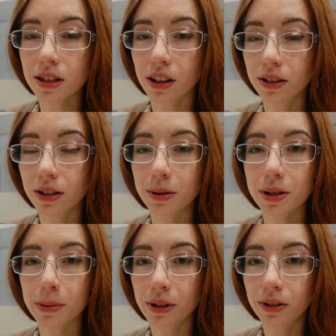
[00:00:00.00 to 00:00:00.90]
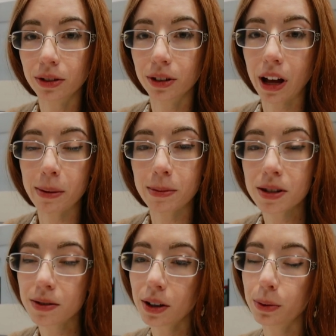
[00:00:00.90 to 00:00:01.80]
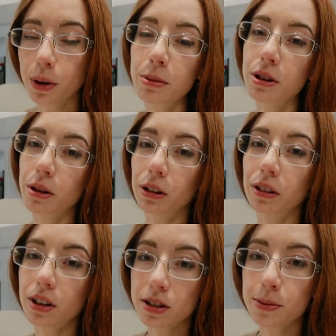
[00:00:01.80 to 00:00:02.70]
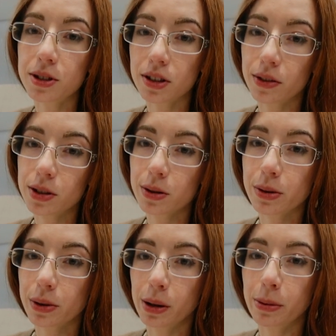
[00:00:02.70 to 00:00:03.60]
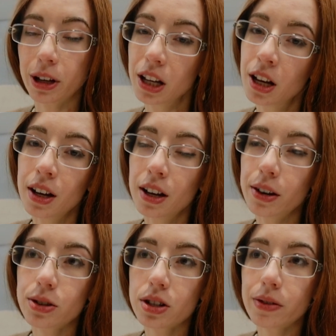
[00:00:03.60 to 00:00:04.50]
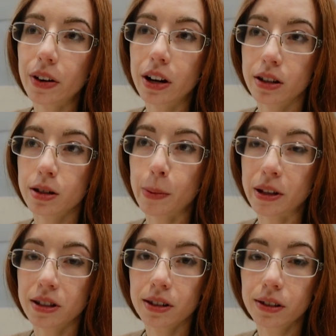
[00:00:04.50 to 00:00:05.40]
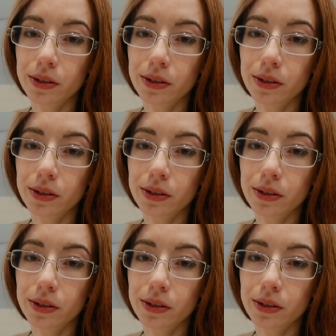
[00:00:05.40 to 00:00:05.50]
although it was a beautiful atmosphere and room and the customer service was really polite. It was just very expensive,